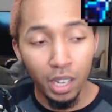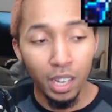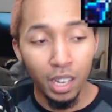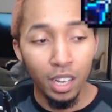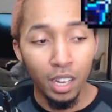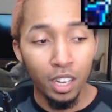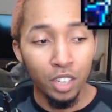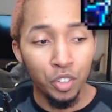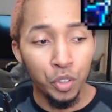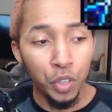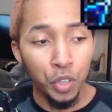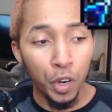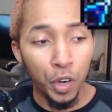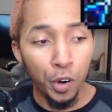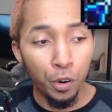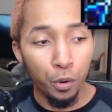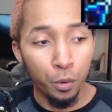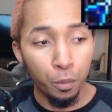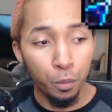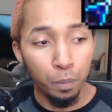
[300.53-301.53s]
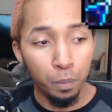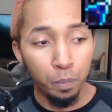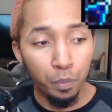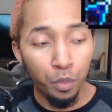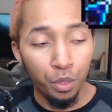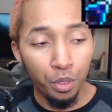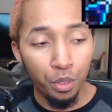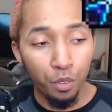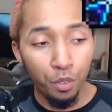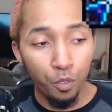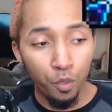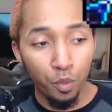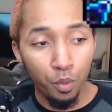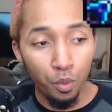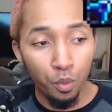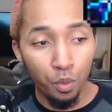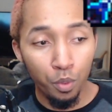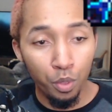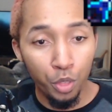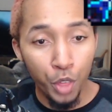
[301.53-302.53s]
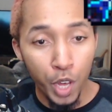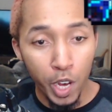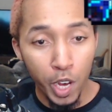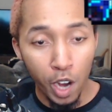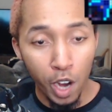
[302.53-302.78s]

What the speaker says: So the